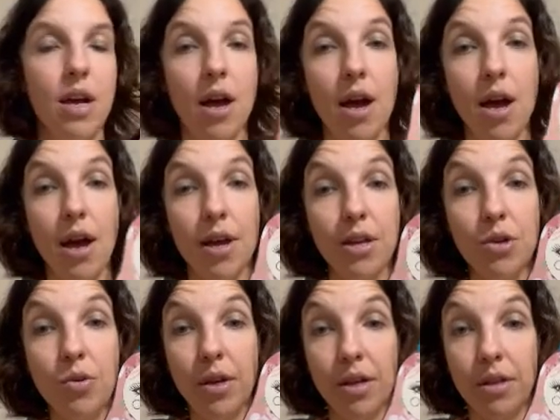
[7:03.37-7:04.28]

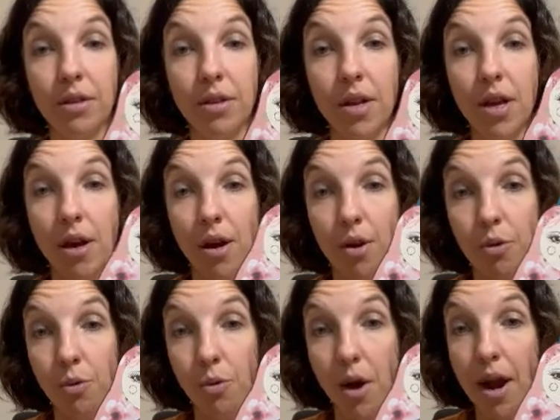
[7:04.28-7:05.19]
You can
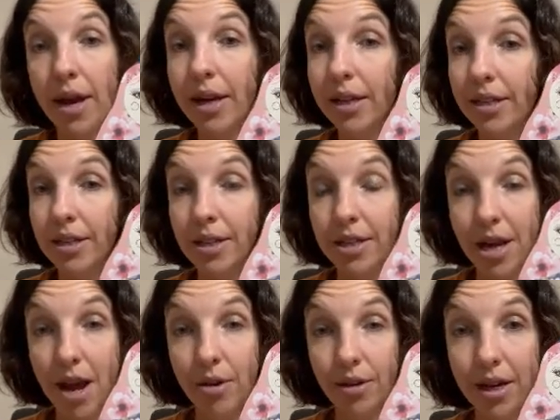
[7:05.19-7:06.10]
write
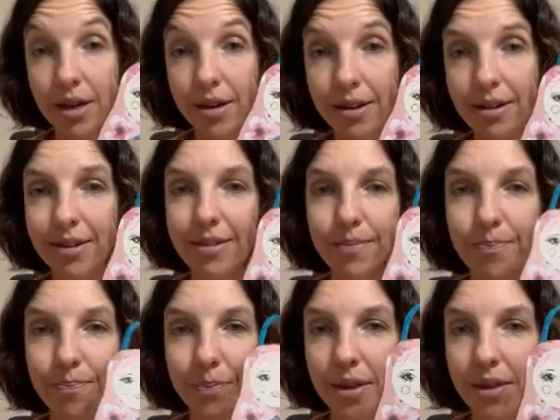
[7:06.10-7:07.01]
down here
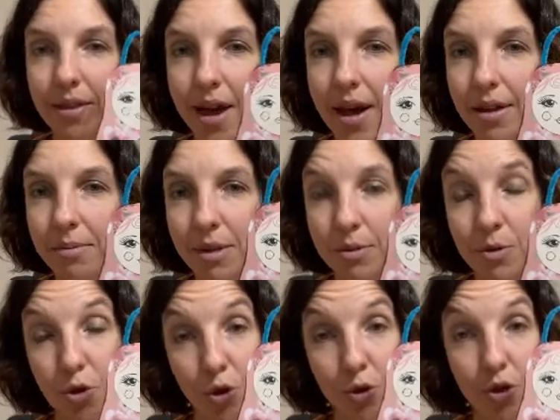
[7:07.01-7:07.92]
that
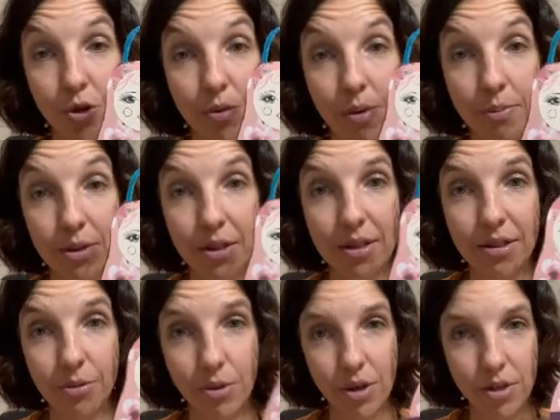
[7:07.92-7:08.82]
Matryoshka
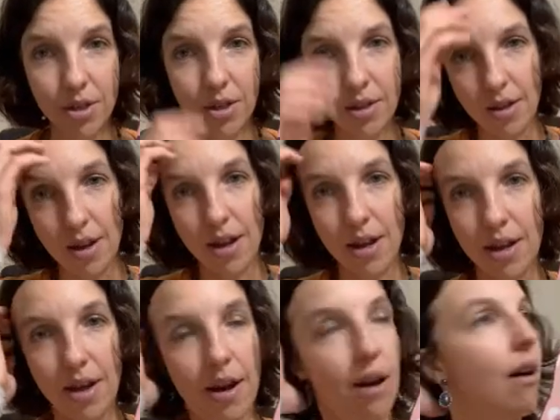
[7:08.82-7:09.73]
represents Russia.
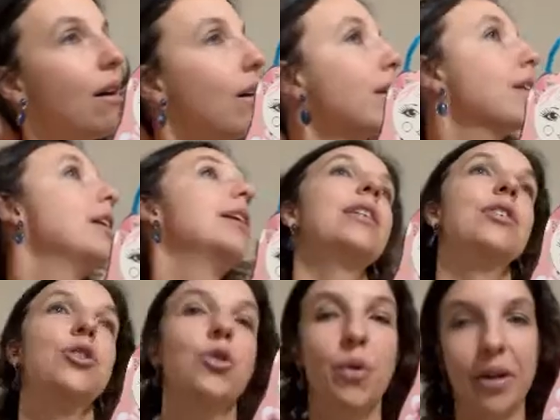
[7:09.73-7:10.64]
They are
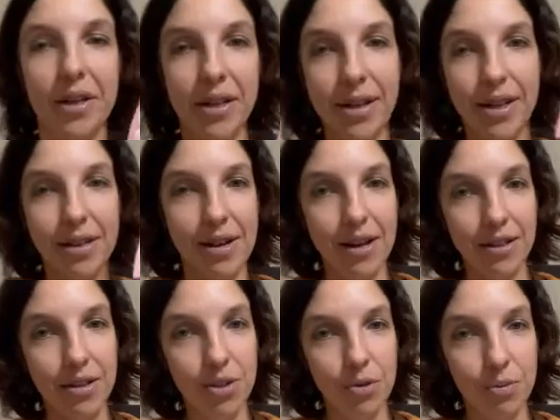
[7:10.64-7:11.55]
historically
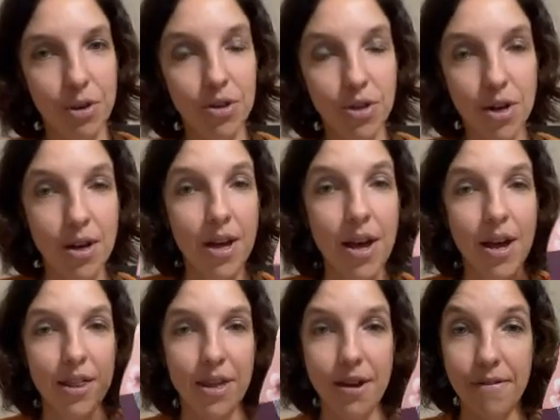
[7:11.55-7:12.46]
connected to Russia.
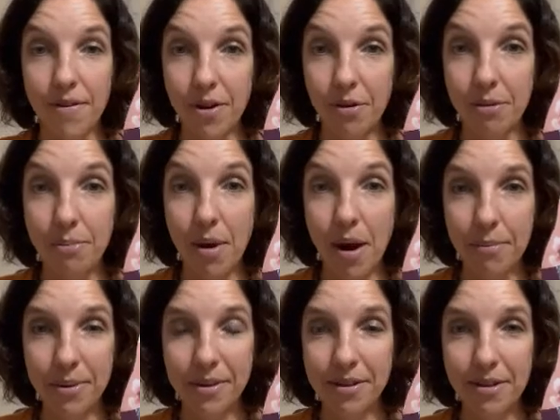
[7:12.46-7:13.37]
They're very
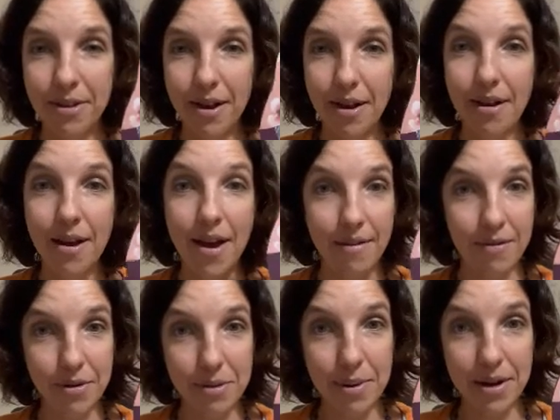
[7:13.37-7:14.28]
popular there.
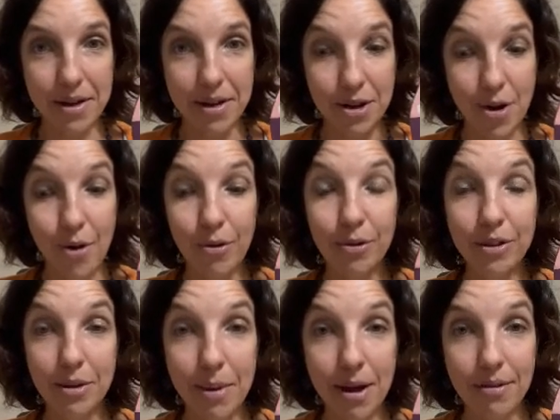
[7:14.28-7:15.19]
Everybody knows
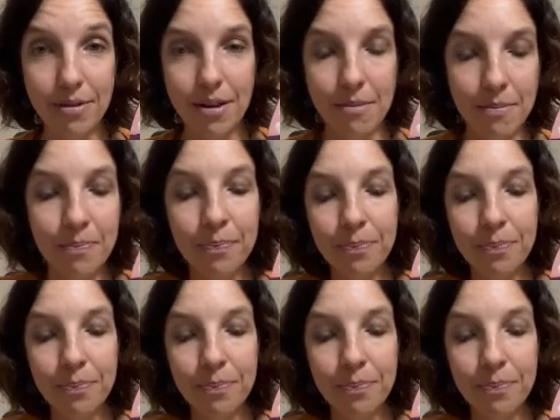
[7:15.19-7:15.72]
about them.